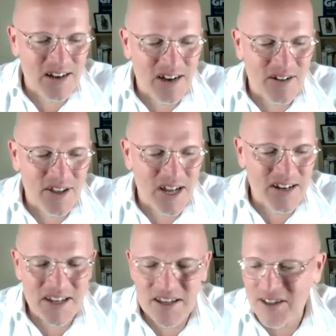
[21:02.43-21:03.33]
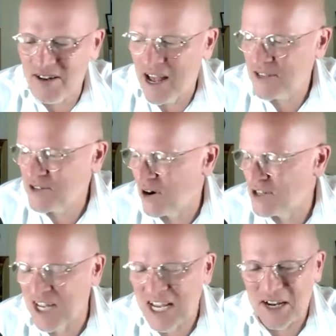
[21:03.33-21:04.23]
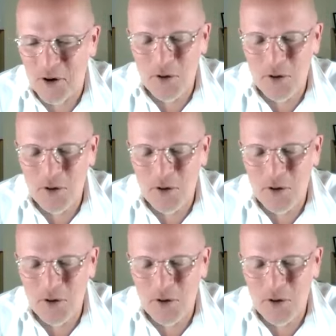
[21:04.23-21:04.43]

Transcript: Uh, the yeah. idea that NASCAR's taken